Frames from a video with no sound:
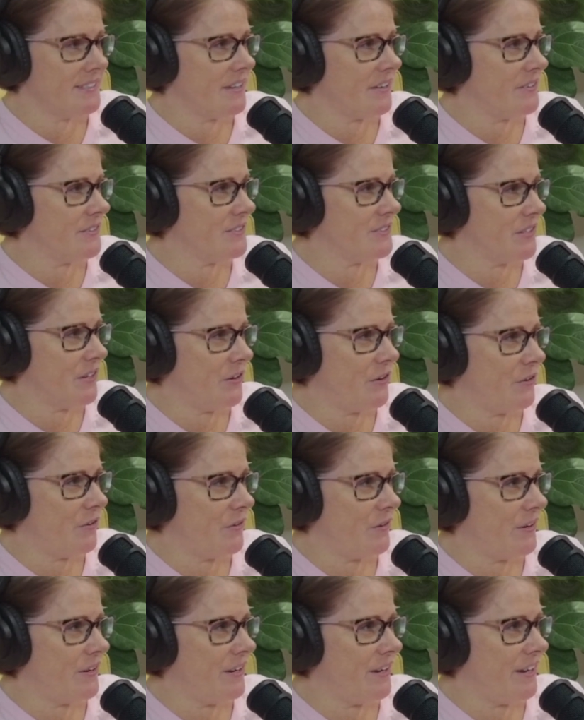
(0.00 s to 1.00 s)

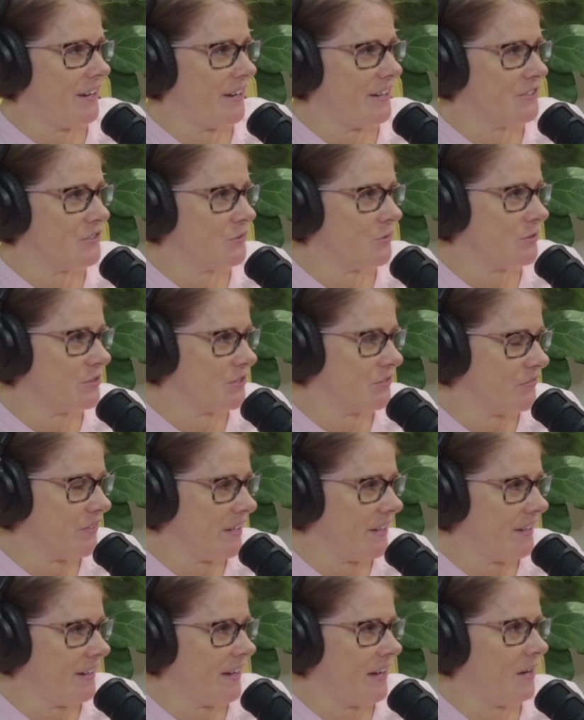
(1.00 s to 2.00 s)
also a source of
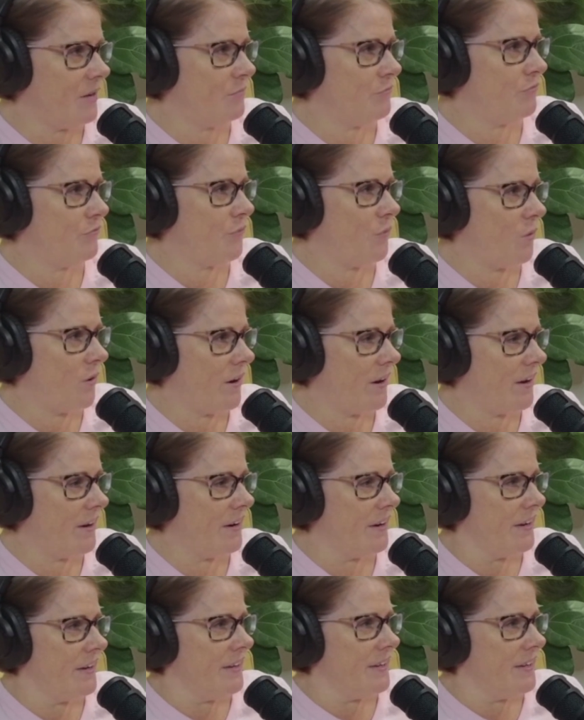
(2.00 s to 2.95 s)
income for